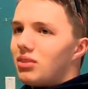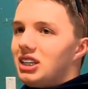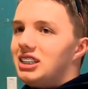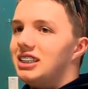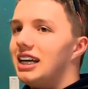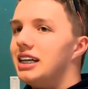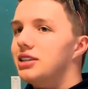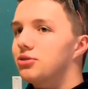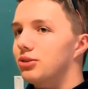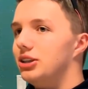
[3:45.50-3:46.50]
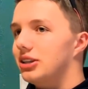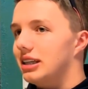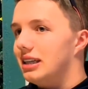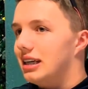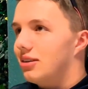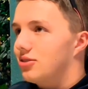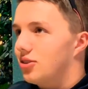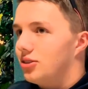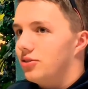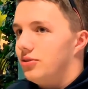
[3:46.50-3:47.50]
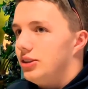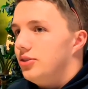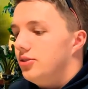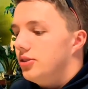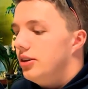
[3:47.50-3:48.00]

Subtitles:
stage where you can announce all your views.